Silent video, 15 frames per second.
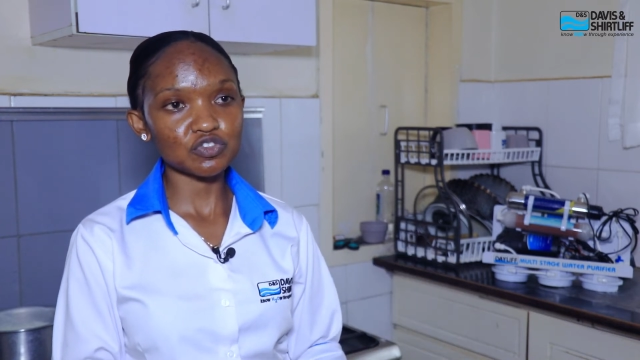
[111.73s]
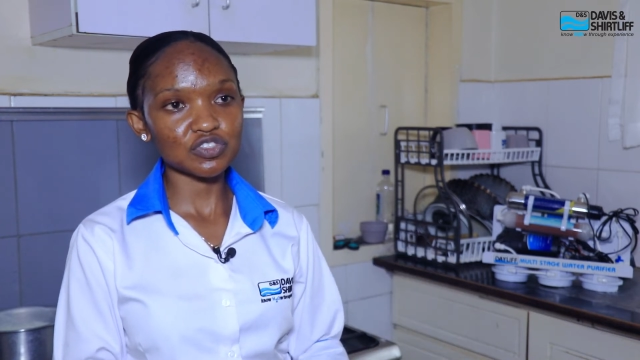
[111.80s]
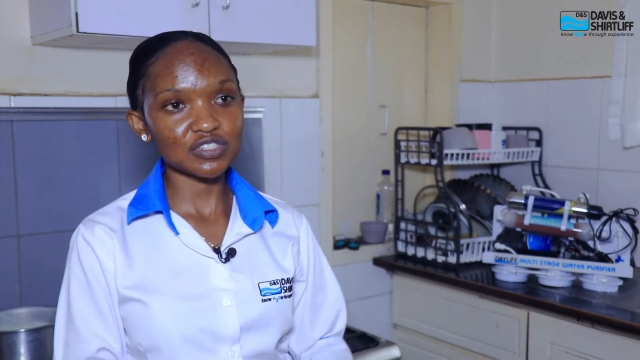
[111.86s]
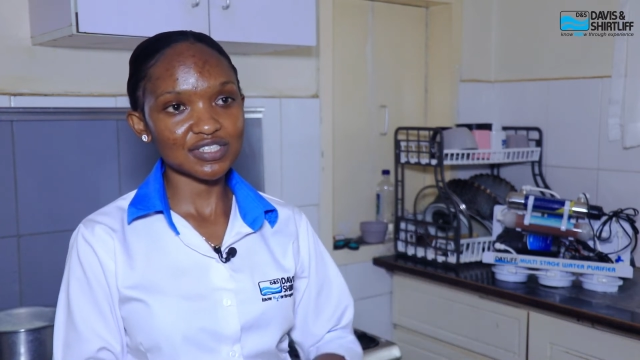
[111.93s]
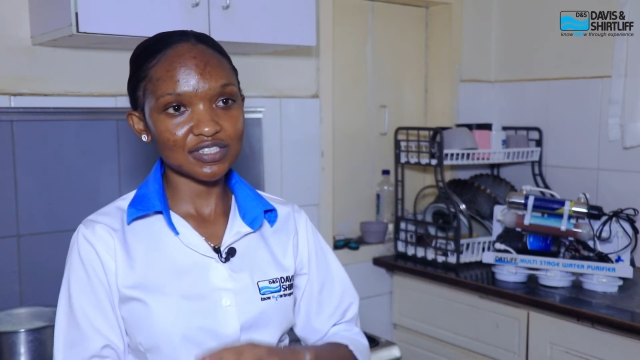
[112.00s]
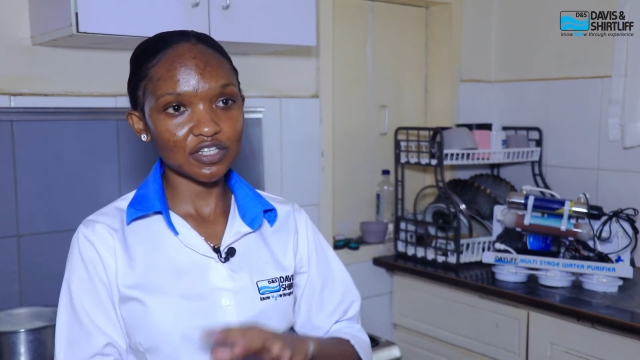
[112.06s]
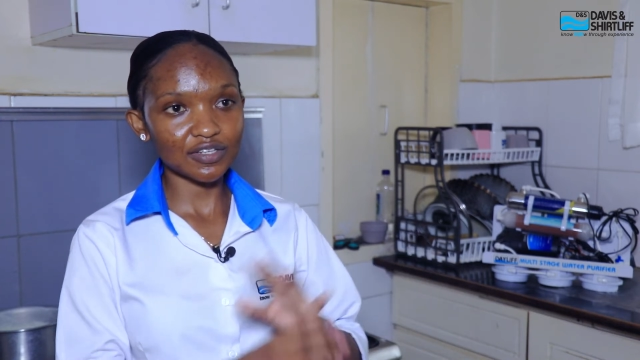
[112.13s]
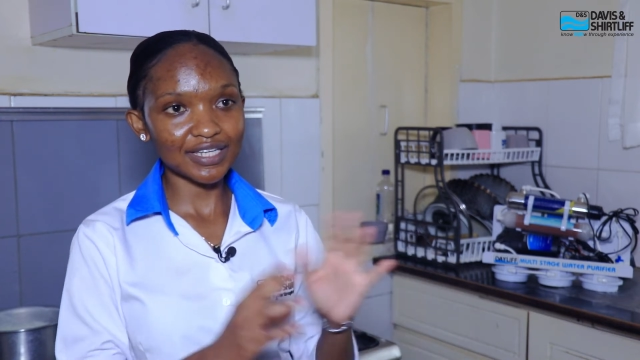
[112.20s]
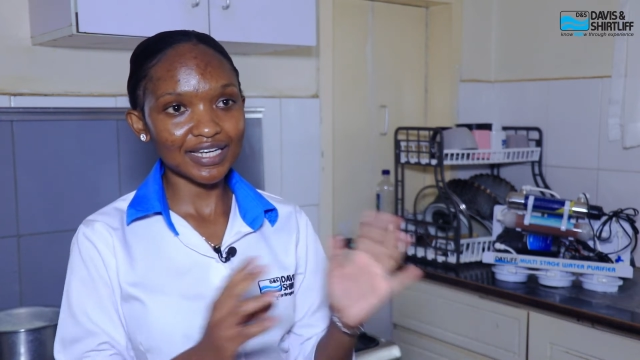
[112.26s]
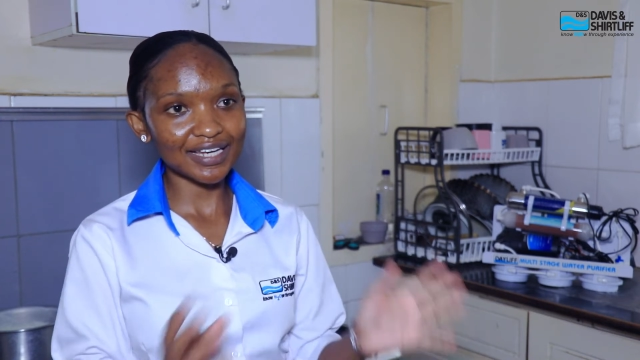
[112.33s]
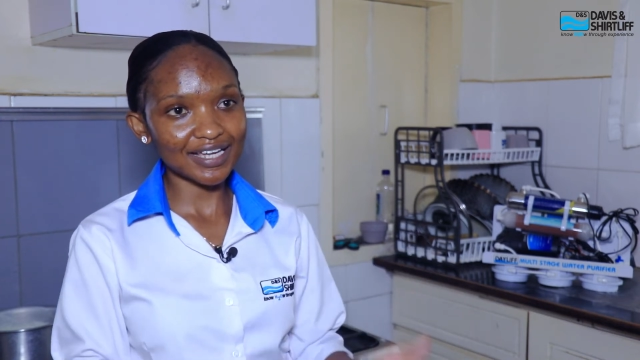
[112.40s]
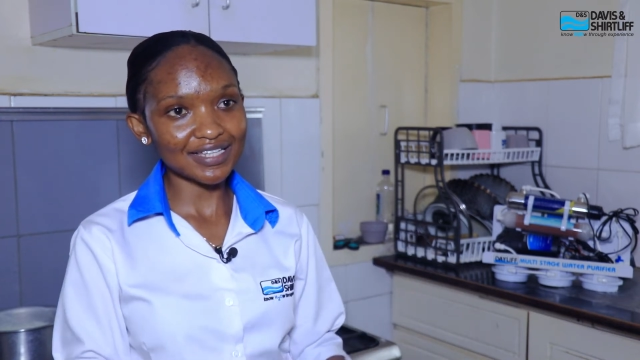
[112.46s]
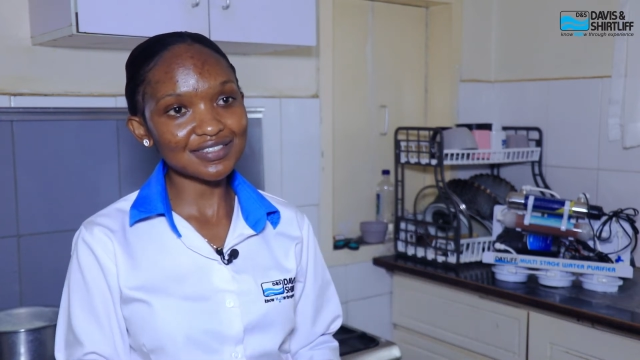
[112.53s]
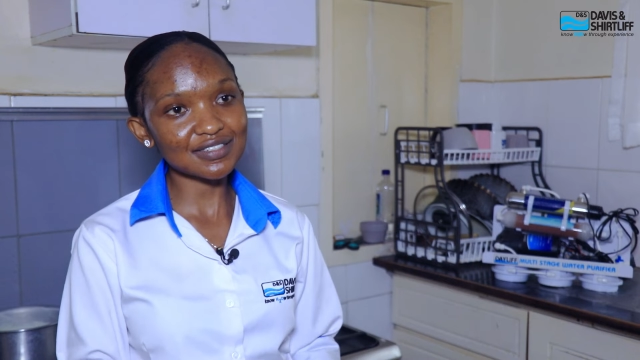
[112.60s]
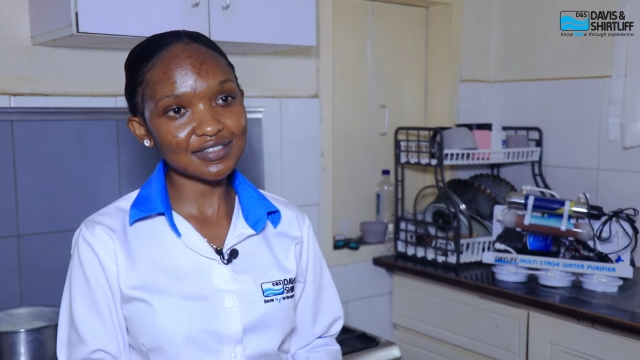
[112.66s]
which is now the
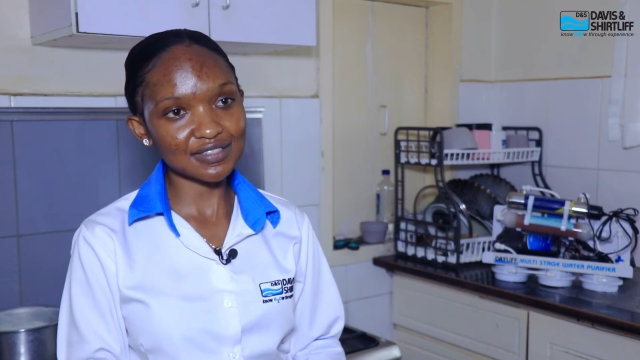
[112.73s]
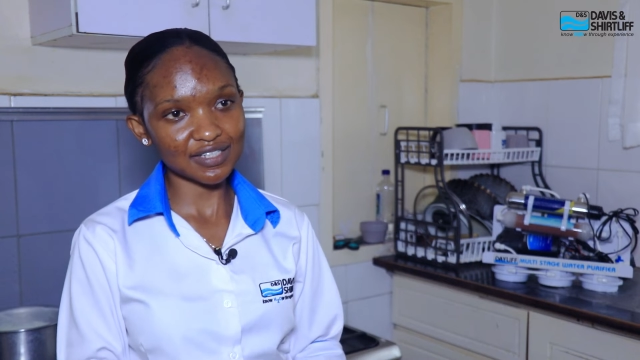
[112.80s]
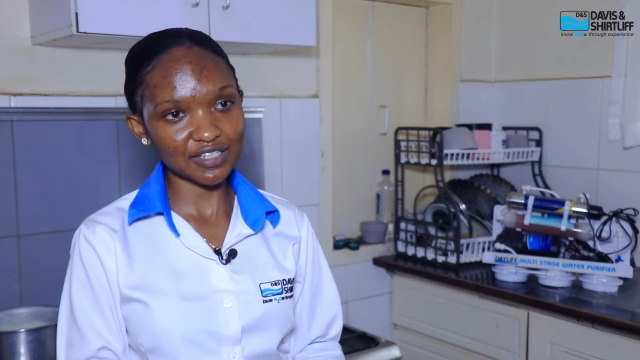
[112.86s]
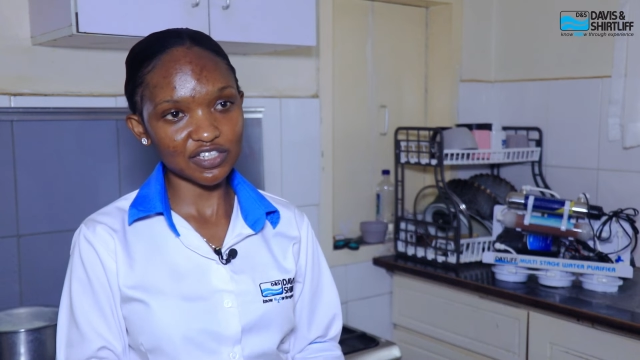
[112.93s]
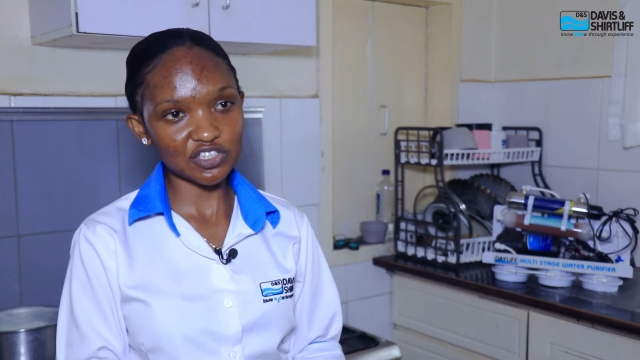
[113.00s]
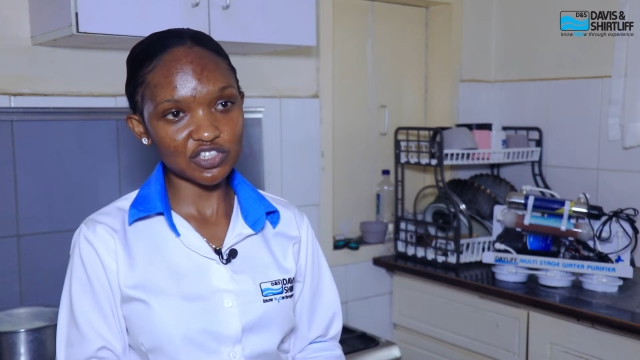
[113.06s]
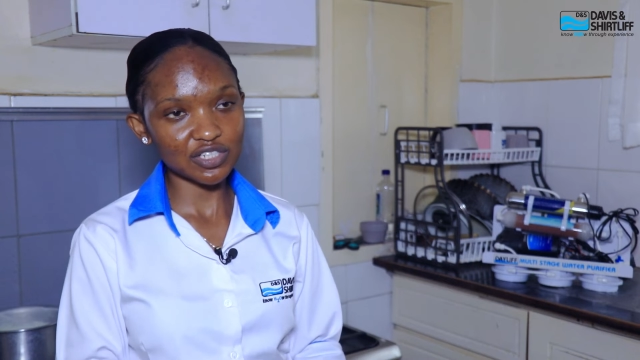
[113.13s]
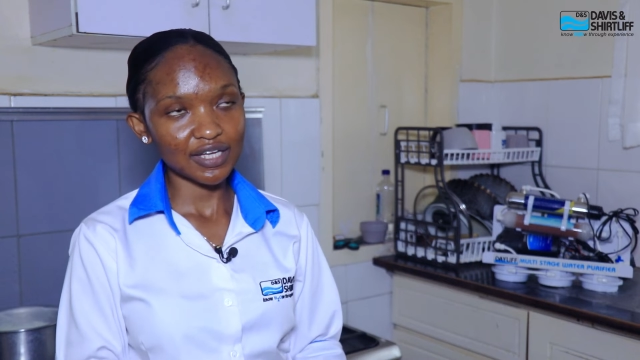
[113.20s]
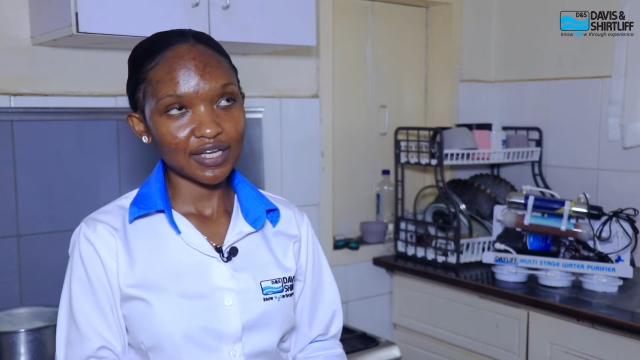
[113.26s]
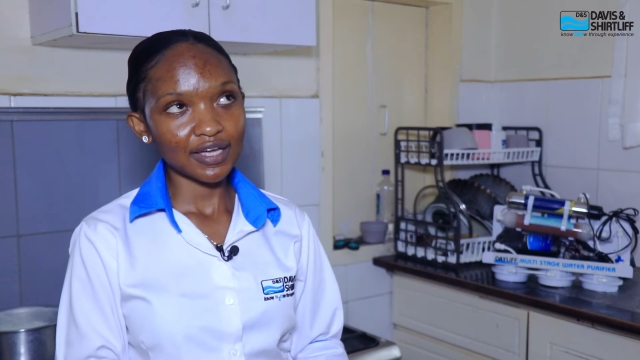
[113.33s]
last stage,